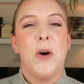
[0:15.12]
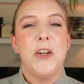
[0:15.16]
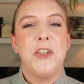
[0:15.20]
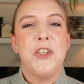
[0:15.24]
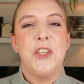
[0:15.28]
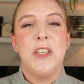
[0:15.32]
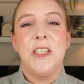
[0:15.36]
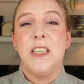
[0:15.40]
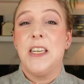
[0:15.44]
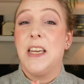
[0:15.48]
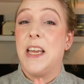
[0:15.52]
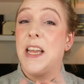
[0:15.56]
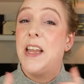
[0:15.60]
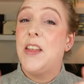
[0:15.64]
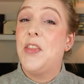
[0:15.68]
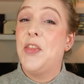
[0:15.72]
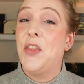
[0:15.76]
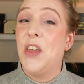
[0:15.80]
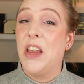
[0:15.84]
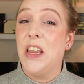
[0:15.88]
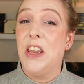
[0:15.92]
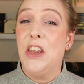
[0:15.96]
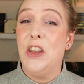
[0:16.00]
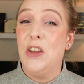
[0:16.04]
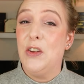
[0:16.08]
watching today.
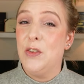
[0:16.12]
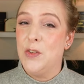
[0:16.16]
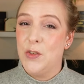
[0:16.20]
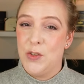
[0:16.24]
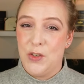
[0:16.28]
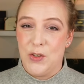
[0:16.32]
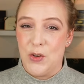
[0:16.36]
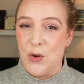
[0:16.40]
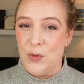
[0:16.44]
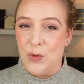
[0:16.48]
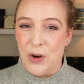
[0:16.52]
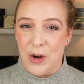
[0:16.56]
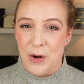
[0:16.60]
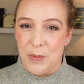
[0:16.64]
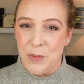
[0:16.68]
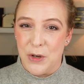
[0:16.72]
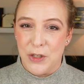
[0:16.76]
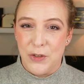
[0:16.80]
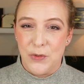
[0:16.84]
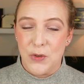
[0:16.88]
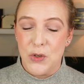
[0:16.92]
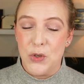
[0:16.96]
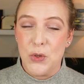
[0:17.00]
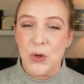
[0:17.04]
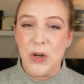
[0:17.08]
Thank you so very
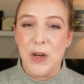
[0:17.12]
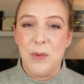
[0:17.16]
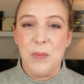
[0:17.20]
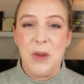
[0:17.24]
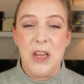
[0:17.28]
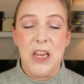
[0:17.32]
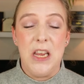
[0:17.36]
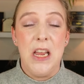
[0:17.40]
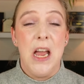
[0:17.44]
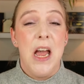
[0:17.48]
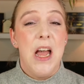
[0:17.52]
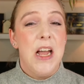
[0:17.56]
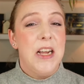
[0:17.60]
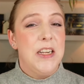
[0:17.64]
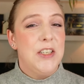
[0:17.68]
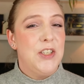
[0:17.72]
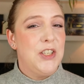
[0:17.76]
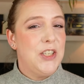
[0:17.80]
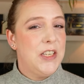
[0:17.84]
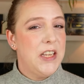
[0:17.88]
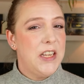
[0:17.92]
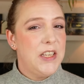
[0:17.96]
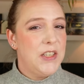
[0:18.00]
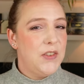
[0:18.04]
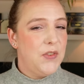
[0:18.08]
much for joining me.
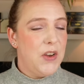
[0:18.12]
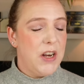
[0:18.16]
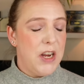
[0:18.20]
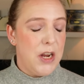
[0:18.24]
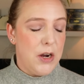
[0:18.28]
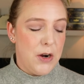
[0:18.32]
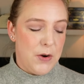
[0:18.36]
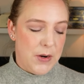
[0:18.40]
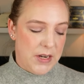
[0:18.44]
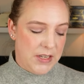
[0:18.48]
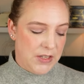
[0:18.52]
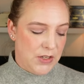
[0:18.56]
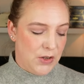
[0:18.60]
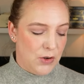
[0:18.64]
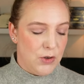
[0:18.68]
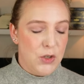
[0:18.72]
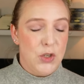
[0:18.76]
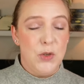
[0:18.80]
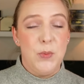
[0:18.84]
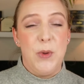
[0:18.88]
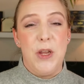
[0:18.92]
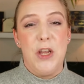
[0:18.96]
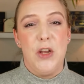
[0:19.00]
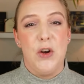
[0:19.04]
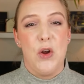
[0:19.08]
Today's video is going
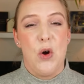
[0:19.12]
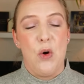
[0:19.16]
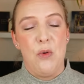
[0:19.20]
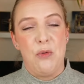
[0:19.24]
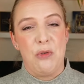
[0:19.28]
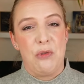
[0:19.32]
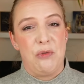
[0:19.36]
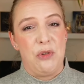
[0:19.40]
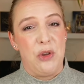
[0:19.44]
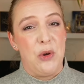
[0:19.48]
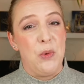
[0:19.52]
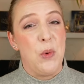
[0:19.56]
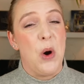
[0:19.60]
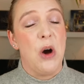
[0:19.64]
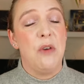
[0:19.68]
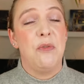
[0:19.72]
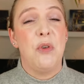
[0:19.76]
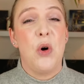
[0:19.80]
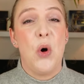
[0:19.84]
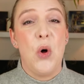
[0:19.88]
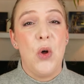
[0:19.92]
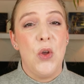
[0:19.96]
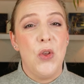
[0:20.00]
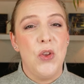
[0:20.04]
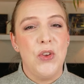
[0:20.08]
to be an overview
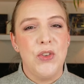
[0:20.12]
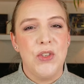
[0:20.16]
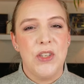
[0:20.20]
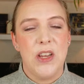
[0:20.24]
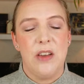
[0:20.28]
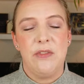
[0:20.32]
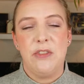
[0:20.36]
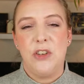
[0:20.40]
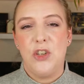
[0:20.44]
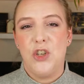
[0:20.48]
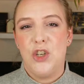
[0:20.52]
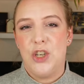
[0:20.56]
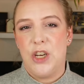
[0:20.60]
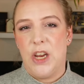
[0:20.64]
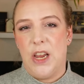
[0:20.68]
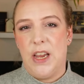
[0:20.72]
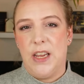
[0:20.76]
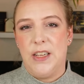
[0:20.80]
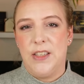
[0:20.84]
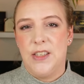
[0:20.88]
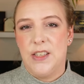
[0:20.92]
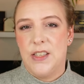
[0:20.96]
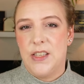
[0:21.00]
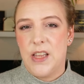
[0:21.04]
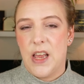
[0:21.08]
of all seven
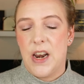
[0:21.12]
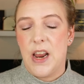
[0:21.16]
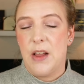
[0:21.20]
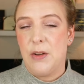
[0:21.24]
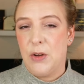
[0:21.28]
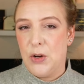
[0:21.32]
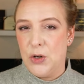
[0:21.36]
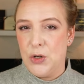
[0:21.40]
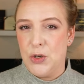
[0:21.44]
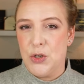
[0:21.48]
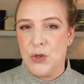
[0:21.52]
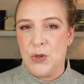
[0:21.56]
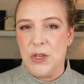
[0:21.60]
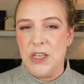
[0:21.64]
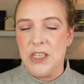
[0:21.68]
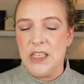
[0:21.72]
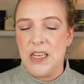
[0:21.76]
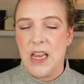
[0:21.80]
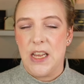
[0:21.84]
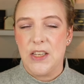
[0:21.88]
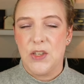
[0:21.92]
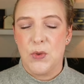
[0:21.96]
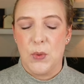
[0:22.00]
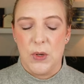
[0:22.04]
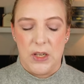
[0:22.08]
shades that Catrice
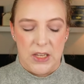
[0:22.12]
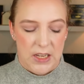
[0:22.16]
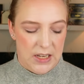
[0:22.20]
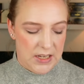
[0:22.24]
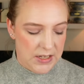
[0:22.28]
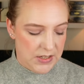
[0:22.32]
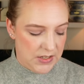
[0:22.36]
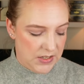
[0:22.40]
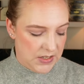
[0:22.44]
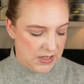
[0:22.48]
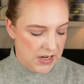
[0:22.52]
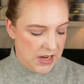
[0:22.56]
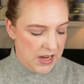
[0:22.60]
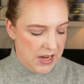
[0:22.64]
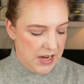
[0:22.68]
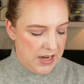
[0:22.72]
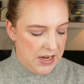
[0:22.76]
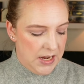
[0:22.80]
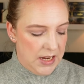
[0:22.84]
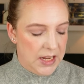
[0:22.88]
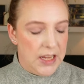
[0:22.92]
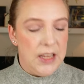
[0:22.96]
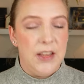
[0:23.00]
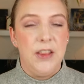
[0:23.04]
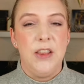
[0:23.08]
has released
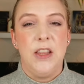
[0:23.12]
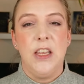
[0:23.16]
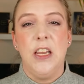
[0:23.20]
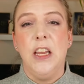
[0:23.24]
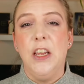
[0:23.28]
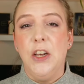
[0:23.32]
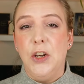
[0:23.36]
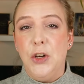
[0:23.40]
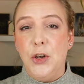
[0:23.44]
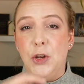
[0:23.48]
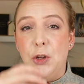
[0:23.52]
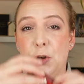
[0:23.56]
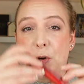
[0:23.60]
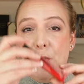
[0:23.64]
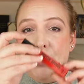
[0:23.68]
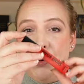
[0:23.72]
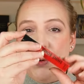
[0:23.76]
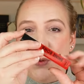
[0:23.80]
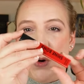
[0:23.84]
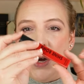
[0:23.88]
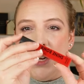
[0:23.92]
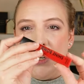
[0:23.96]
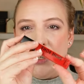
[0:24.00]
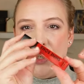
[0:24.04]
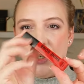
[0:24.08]
in the
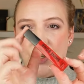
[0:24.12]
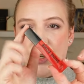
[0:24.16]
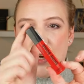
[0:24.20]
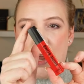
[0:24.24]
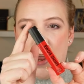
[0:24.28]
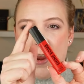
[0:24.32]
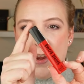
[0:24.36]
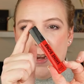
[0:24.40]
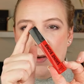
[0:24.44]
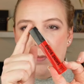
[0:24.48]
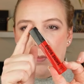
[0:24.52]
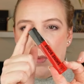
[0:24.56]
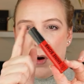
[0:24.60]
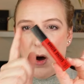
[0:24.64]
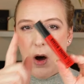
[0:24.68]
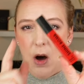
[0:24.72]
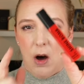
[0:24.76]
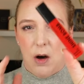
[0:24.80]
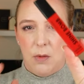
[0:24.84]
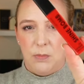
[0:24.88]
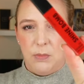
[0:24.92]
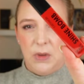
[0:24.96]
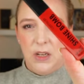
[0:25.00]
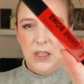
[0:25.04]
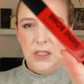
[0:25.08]
new Shine
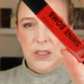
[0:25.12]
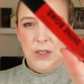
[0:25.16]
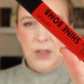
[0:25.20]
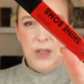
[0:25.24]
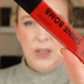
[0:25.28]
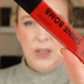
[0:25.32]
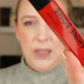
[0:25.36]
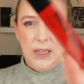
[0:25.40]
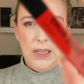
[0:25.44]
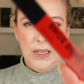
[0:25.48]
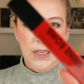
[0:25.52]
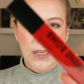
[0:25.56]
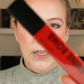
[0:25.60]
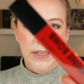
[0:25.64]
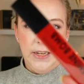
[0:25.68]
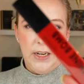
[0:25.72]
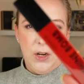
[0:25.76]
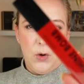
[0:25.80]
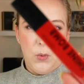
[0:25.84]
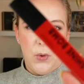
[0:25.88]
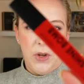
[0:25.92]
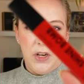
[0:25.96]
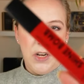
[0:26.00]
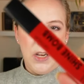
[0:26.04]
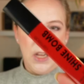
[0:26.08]
Bomb
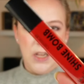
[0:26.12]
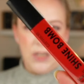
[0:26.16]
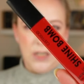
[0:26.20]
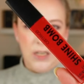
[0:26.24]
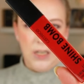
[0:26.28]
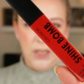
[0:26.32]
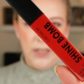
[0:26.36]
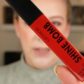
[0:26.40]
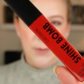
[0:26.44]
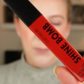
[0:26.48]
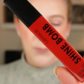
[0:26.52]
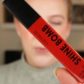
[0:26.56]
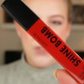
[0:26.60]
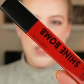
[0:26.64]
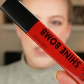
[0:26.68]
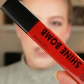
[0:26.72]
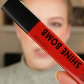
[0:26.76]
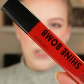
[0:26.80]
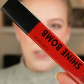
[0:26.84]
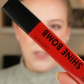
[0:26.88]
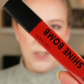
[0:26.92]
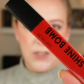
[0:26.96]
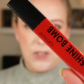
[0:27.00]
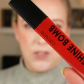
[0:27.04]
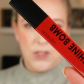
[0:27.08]
liquid
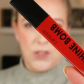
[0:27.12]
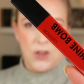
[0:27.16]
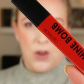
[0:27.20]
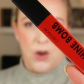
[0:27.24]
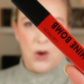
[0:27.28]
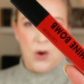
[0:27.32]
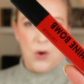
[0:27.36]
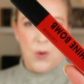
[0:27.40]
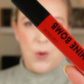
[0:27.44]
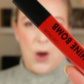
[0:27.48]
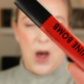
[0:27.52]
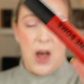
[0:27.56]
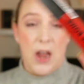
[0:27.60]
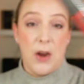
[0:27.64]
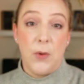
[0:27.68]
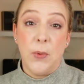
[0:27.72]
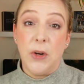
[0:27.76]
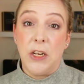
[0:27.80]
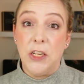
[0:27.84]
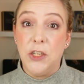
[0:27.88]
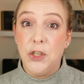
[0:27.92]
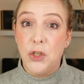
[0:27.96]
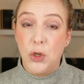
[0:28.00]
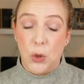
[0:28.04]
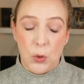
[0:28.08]
lipstick. So I
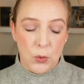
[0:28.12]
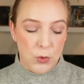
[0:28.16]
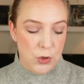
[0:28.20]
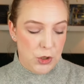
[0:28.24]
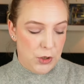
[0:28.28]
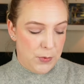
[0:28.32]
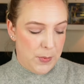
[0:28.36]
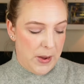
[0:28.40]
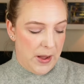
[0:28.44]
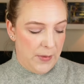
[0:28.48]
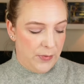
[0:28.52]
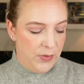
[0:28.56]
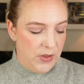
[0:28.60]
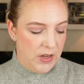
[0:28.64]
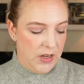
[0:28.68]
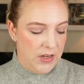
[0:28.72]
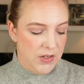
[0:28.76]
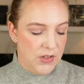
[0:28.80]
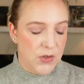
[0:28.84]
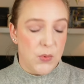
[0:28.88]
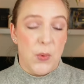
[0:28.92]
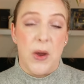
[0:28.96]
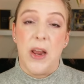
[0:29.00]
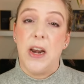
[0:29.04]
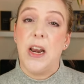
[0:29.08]
already told you about
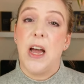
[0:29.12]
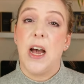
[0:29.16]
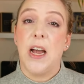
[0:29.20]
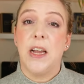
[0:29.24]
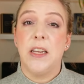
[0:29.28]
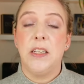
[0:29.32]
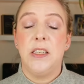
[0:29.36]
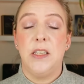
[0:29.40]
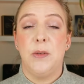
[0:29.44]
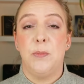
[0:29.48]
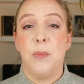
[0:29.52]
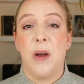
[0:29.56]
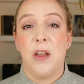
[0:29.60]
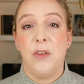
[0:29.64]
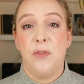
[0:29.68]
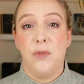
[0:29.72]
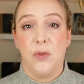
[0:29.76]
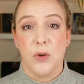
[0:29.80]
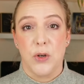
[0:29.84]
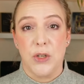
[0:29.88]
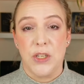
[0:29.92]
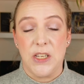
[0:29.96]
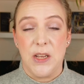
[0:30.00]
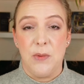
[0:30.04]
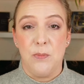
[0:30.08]
these when I did my
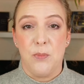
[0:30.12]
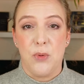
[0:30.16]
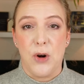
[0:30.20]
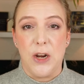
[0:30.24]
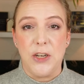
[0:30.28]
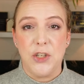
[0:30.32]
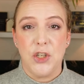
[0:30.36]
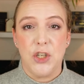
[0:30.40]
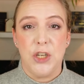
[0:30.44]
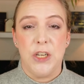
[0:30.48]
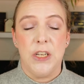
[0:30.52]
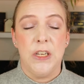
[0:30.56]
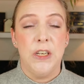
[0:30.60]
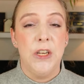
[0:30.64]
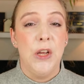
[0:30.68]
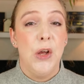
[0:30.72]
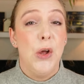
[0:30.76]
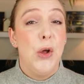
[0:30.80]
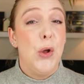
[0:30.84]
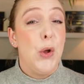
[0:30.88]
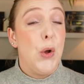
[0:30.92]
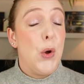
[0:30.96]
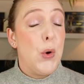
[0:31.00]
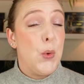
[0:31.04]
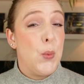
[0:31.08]
first impression
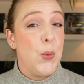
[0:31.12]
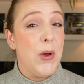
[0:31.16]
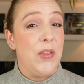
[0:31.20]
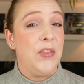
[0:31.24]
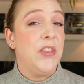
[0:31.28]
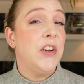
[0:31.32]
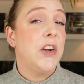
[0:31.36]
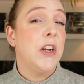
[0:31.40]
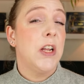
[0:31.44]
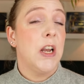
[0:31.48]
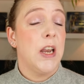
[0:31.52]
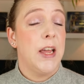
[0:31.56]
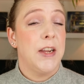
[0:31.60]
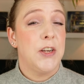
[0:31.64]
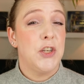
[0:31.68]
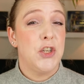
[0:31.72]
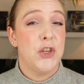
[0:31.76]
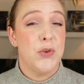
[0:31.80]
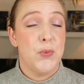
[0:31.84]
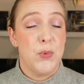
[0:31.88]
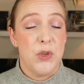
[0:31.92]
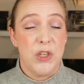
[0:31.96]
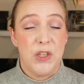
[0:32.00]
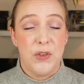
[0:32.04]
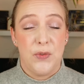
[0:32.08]
when the
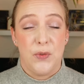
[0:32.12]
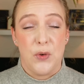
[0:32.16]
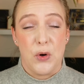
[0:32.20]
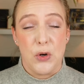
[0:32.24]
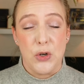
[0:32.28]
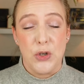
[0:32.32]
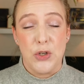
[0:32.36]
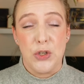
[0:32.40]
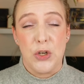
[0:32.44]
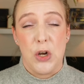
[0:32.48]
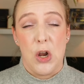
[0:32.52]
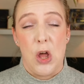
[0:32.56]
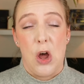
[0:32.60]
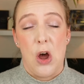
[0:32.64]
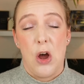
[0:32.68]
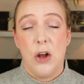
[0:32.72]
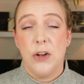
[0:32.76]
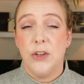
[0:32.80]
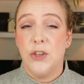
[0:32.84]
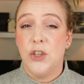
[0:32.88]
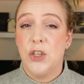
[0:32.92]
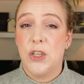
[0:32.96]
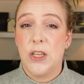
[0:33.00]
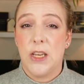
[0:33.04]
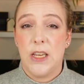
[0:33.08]
collection was first
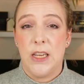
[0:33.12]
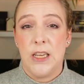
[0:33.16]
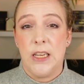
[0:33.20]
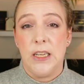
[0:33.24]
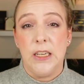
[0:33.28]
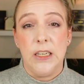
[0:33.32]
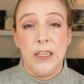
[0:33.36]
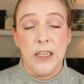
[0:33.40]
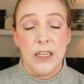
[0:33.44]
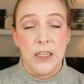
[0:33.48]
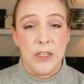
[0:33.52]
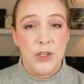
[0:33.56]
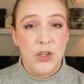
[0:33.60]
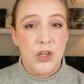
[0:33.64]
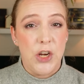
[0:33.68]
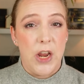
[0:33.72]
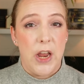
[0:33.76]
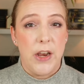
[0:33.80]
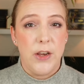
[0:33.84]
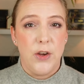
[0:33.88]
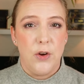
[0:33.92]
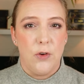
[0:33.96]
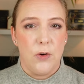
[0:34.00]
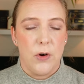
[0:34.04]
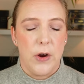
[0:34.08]
launched in
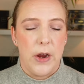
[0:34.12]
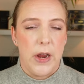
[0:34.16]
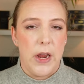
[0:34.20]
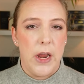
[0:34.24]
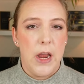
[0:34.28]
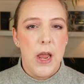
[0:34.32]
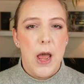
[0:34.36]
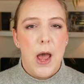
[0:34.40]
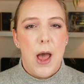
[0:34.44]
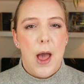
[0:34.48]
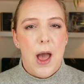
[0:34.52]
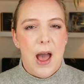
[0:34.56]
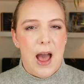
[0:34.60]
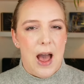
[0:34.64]
January.